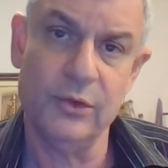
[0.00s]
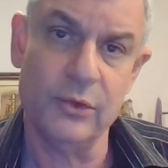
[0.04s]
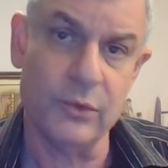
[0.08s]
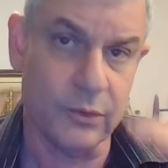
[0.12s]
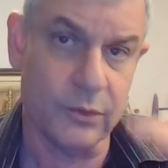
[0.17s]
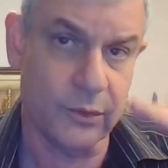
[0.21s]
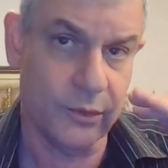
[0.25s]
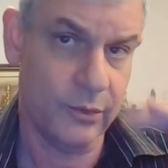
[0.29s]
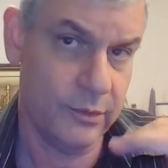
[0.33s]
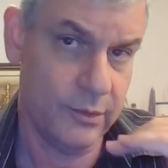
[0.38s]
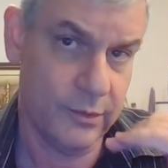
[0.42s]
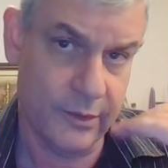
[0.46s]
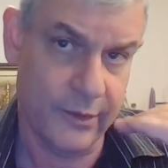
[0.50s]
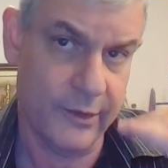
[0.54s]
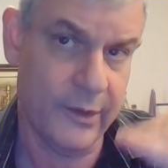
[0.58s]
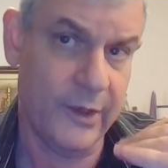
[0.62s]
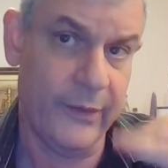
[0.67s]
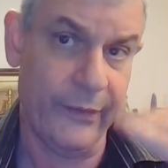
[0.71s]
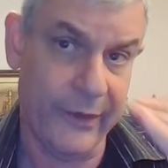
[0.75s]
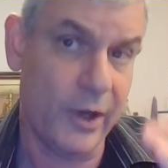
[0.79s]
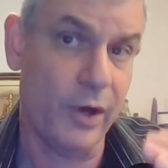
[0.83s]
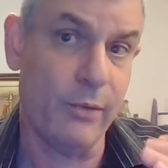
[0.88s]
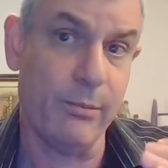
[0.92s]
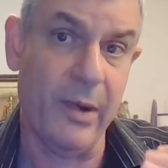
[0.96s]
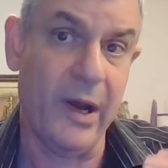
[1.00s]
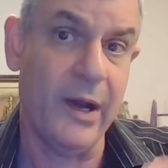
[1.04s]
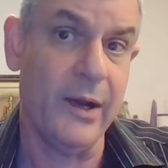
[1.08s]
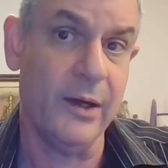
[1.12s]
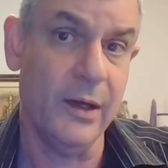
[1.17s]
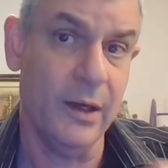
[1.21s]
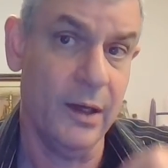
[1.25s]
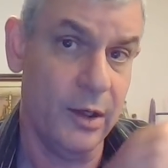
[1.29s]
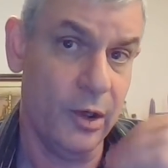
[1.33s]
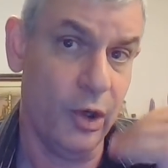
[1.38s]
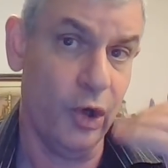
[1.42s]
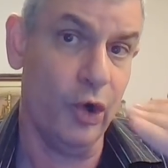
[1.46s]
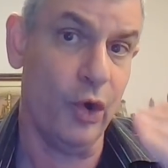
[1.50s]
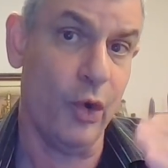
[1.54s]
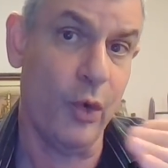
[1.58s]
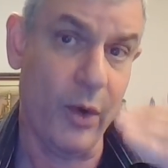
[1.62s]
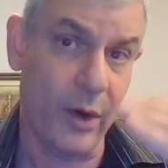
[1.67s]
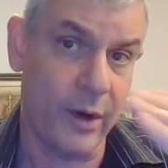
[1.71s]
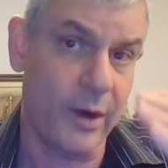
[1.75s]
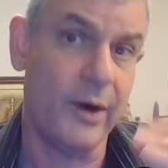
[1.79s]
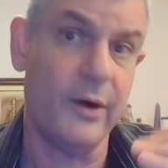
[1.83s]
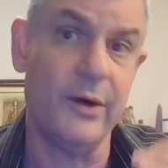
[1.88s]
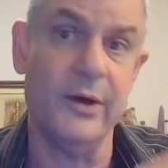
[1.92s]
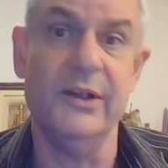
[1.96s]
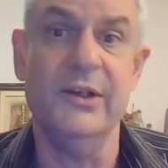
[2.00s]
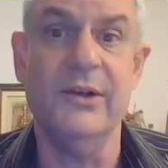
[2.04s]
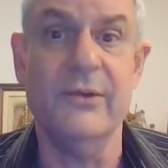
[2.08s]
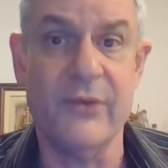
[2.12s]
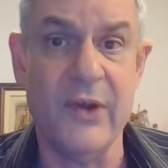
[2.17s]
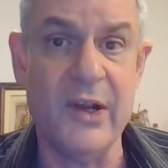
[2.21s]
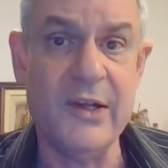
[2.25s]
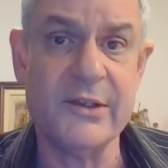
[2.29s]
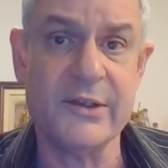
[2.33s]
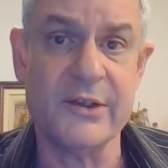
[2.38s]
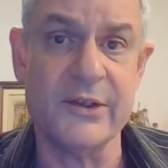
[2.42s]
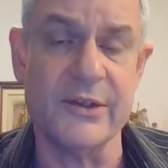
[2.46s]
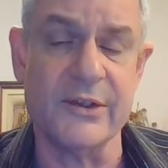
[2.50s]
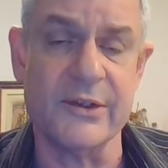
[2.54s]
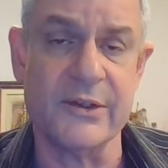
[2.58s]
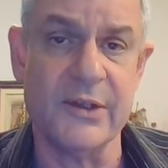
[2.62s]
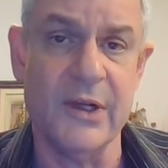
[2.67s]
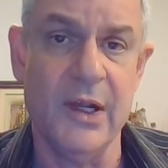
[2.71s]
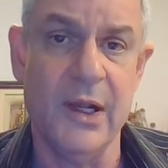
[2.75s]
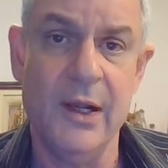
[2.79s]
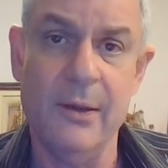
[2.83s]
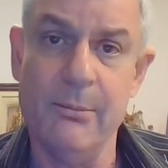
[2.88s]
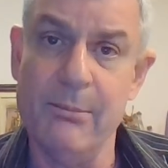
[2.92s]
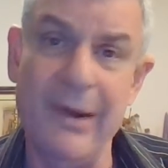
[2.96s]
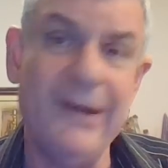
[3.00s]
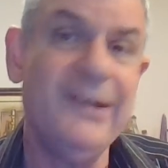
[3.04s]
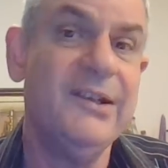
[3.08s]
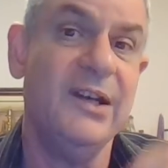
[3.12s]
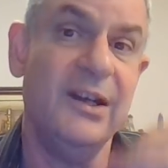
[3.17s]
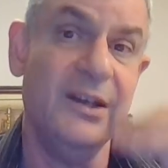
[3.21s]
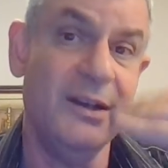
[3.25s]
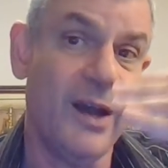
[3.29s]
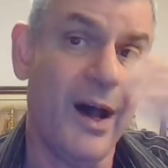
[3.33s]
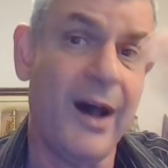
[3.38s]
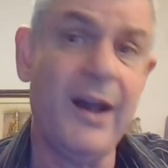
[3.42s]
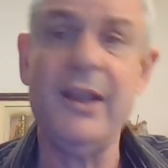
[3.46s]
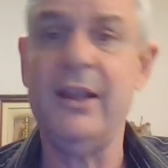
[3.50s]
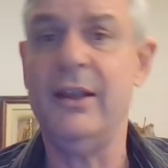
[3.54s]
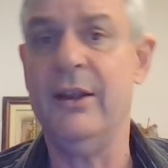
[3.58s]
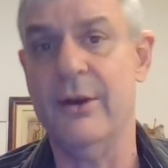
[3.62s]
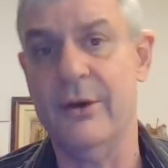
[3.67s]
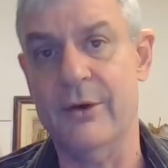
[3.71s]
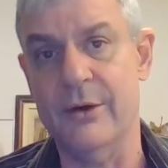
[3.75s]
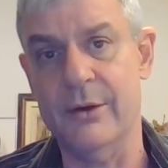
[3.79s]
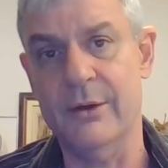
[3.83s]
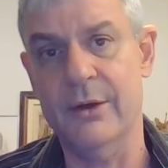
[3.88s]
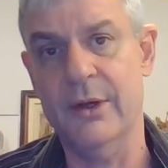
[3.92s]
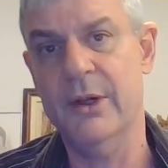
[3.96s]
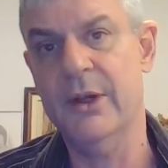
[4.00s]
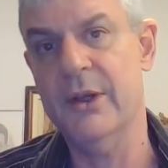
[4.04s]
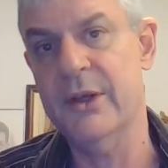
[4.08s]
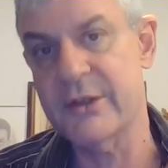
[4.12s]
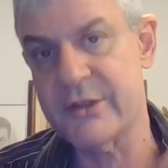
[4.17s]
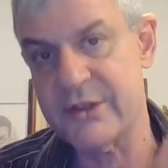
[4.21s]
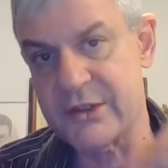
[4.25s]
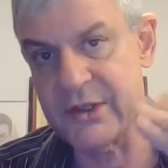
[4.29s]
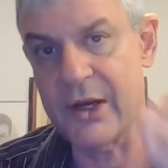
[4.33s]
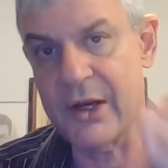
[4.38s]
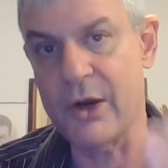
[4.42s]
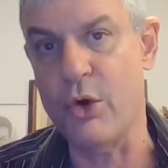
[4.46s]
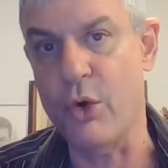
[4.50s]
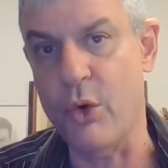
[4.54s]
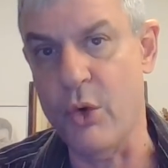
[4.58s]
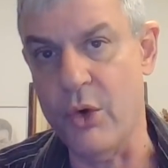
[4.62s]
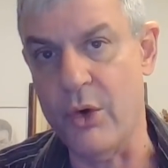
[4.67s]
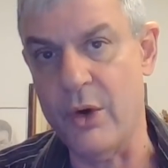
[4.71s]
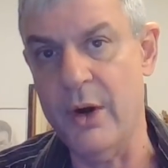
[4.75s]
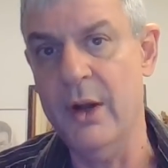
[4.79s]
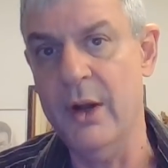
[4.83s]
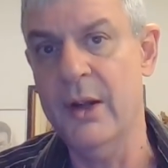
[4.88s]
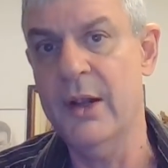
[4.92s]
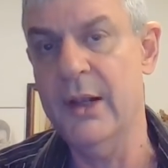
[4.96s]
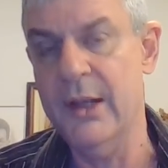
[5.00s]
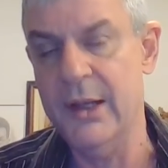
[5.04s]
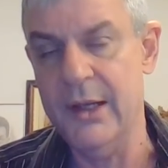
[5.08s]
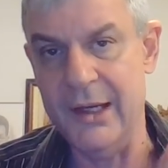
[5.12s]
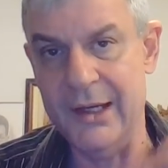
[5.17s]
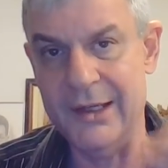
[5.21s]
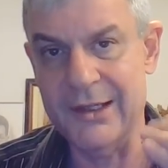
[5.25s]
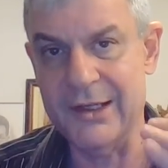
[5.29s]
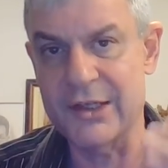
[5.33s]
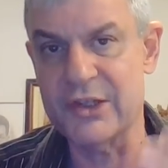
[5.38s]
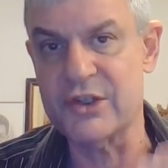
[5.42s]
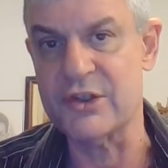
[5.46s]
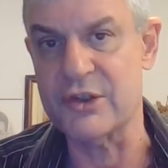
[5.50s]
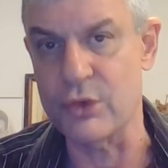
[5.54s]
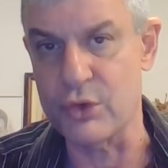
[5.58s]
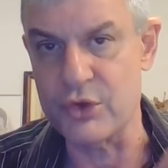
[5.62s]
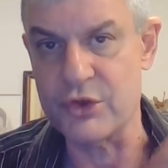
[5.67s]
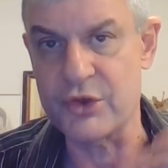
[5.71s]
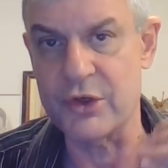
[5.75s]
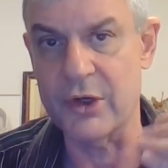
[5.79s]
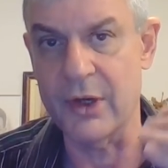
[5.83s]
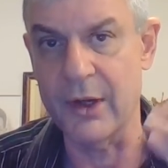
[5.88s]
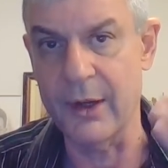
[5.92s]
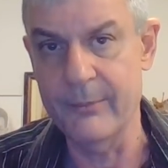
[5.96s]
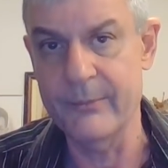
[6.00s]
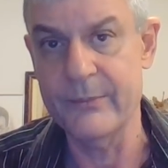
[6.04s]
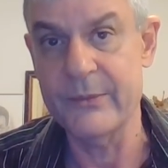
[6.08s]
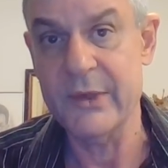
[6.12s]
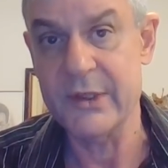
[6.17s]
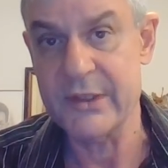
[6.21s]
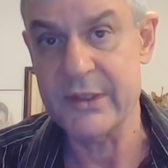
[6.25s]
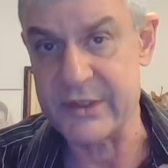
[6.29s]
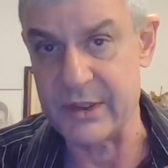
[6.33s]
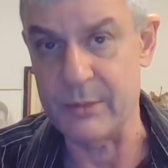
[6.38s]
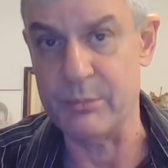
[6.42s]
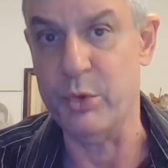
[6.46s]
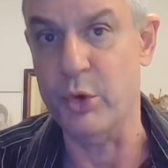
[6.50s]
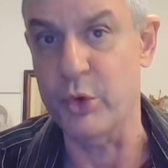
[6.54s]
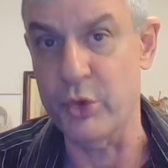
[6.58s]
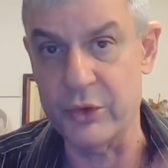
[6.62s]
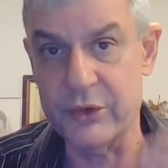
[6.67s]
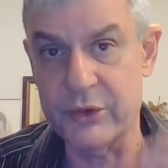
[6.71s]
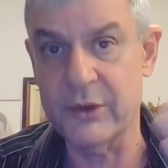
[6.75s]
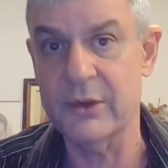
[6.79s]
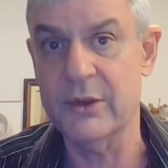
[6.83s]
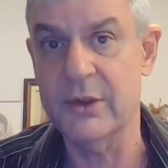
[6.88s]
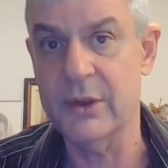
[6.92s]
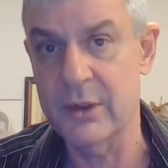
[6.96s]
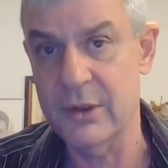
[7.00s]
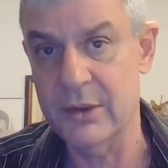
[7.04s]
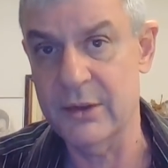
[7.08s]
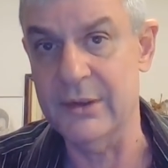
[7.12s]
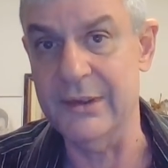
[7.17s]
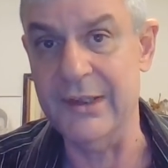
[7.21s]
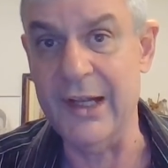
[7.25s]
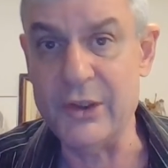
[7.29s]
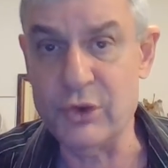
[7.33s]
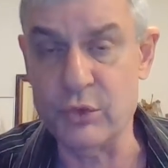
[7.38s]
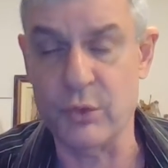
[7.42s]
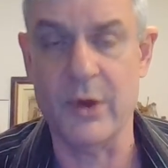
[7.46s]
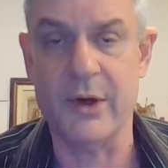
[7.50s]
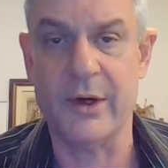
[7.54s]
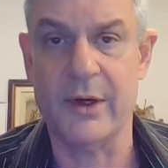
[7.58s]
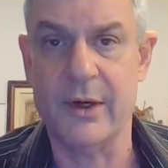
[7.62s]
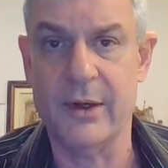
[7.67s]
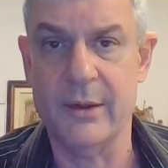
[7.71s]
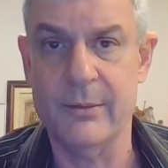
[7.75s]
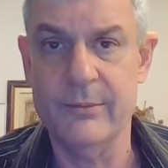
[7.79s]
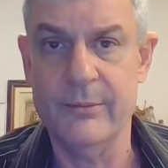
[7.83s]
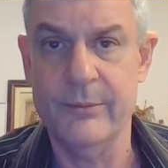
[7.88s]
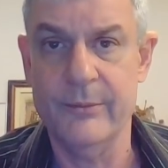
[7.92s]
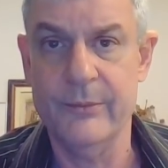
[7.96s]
and thereby lower her defenses by denying her succor and a social support network.